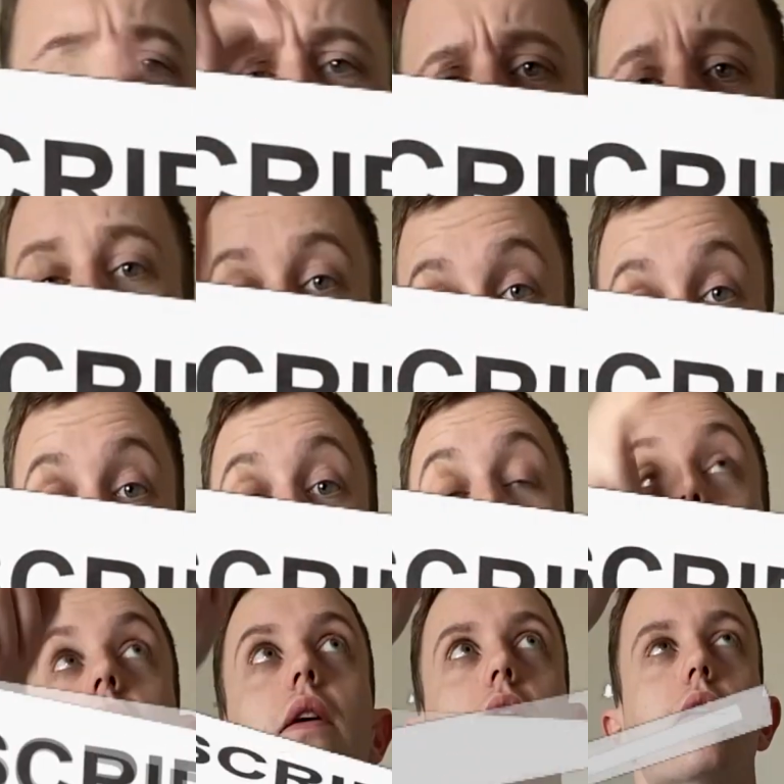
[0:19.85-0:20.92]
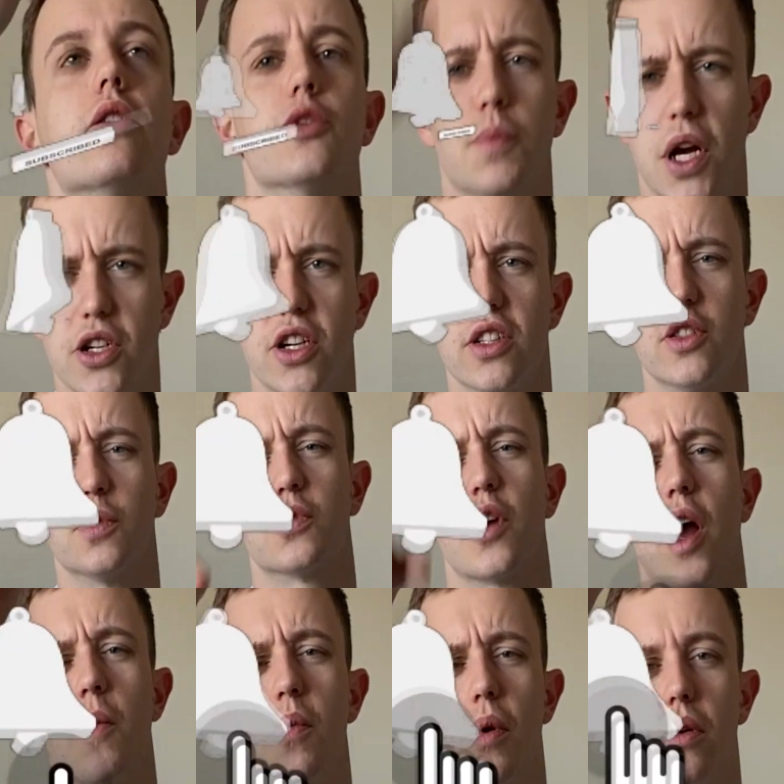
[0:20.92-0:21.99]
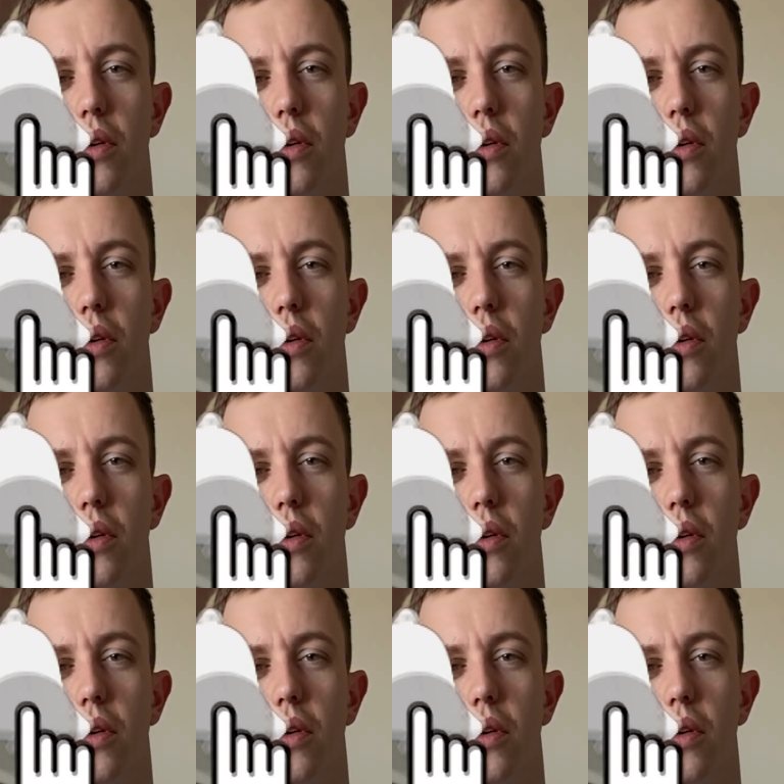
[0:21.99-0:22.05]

Yeah, smash that subscribe button,